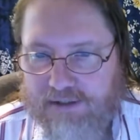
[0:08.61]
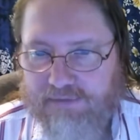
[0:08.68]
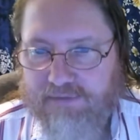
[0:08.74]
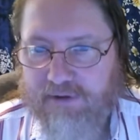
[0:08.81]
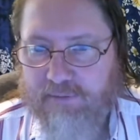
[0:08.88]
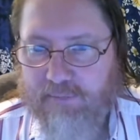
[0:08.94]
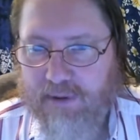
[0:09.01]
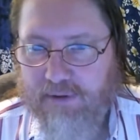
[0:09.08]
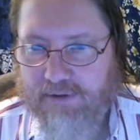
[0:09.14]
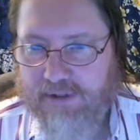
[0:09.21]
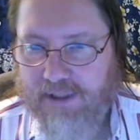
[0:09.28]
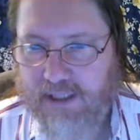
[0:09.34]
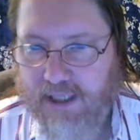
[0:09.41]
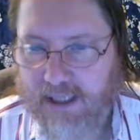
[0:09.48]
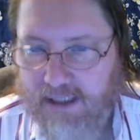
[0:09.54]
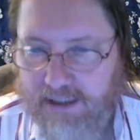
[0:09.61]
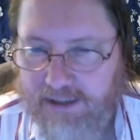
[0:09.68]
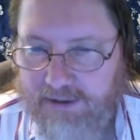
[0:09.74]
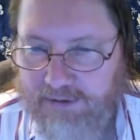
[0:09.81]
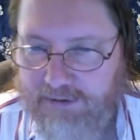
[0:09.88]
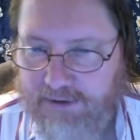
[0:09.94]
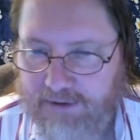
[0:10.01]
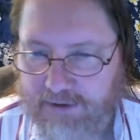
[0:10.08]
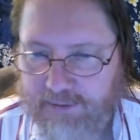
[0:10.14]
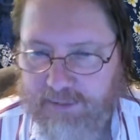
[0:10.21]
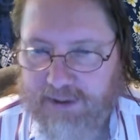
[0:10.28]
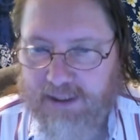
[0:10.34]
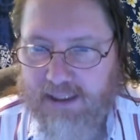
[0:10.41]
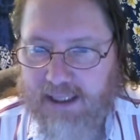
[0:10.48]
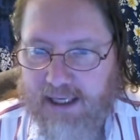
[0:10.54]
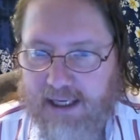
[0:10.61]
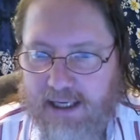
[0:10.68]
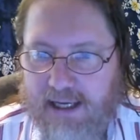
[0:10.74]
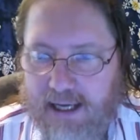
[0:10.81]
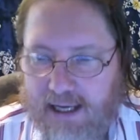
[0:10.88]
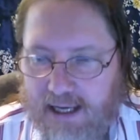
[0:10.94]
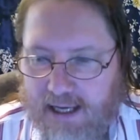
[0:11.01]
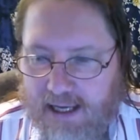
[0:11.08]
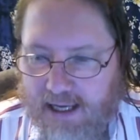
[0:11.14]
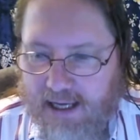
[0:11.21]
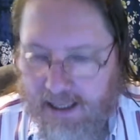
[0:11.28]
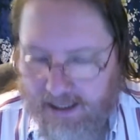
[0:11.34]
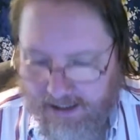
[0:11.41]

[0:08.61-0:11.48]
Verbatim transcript: for posting on YouTube today. Oh.